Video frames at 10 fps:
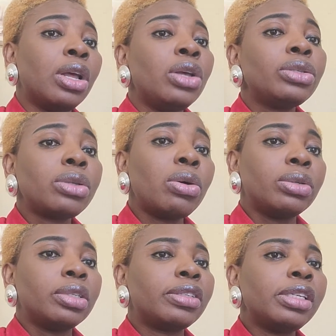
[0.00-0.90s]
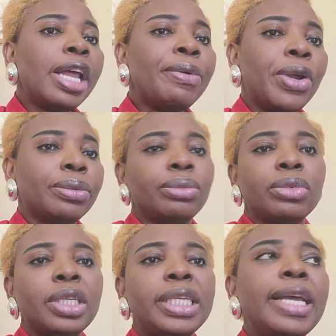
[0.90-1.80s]
So scenario,
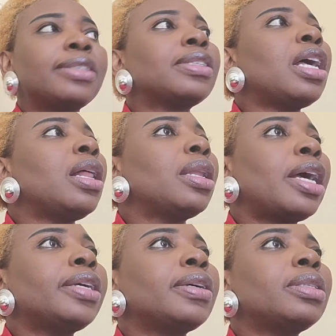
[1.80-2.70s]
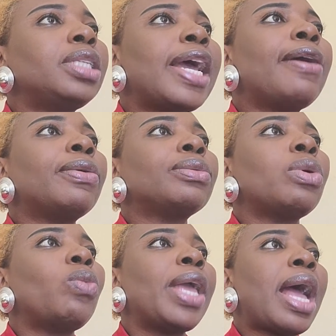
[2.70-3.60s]
yes, like now
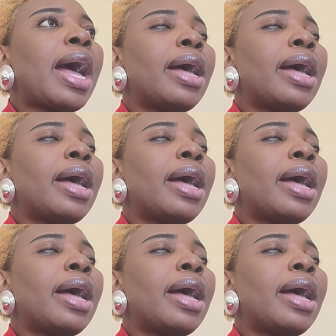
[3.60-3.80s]
we are,